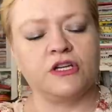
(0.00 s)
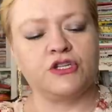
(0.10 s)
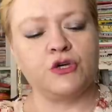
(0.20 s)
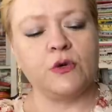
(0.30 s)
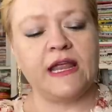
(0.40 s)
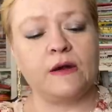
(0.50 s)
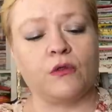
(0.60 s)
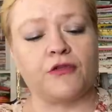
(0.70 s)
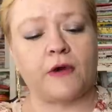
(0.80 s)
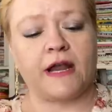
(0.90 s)
two needle
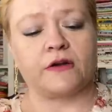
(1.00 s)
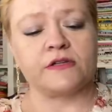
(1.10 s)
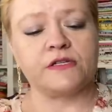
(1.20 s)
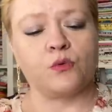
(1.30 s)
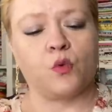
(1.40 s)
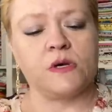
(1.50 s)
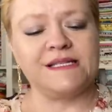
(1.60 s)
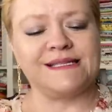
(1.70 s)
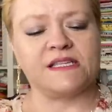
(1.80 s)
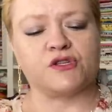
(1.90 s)
threaders, one
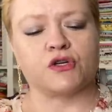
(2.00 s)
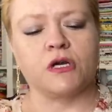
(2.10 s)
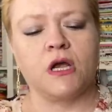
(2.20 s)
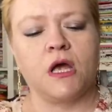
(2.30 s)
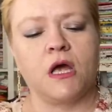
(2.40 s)
scissor,